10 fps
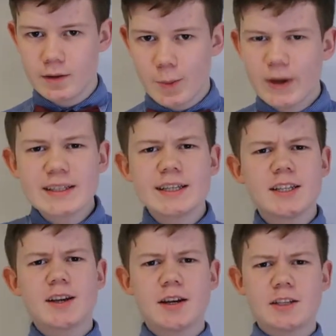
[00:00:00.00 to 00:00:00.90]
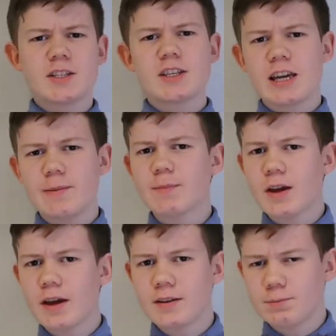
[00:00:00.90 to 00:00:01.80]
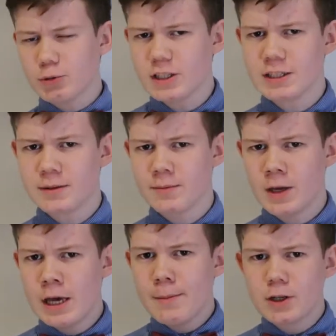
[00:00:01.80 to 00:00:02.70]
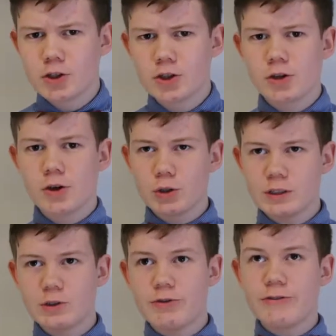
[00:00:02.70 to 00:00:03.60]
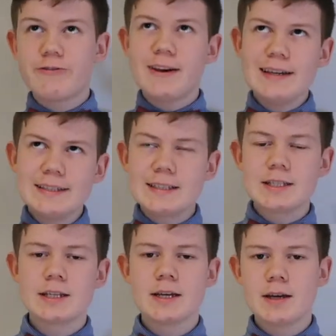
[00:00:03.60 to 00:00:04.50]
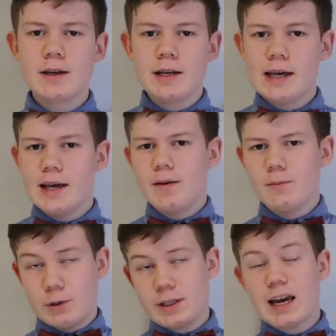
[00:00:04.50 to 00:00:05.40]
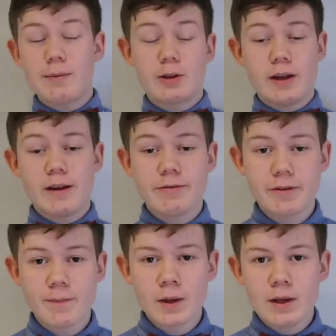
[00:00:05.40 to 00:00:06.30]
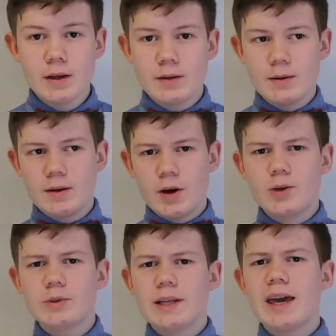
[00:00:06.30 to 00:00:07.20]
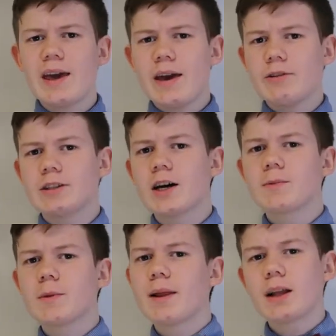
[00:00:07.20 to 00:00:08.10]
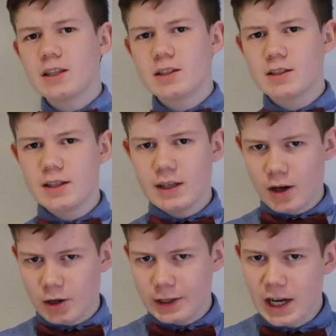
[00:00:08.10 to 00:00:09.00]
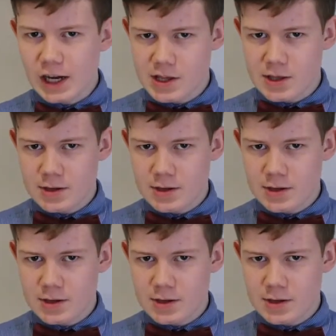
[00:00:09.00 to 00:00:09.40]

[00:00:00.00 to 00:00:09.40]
When can the Titans escape their prison? Because according to Fate, with capital F, only every time the planets are at line.